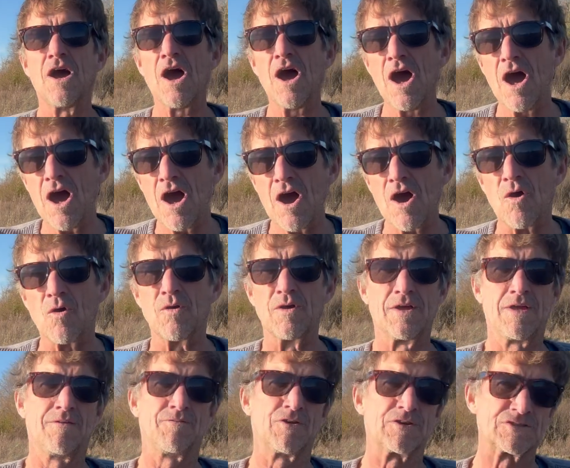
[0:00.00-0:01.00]
Oh,
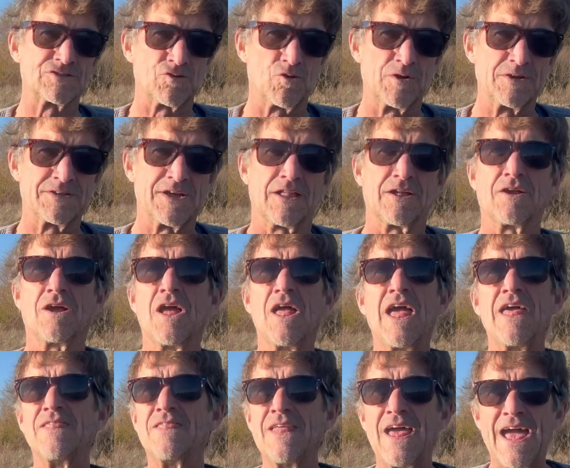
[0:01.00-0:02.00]
if you're a storyteller,
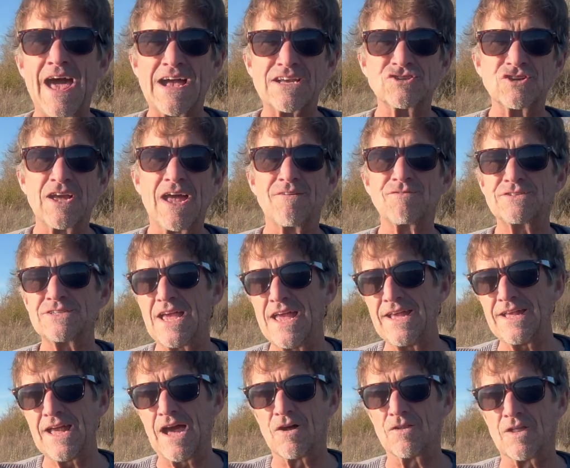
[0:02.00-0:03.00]
they actually have
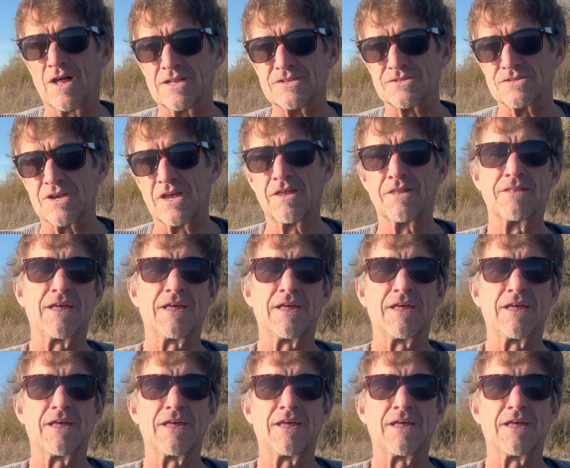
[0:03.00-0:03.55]
takeout lunch.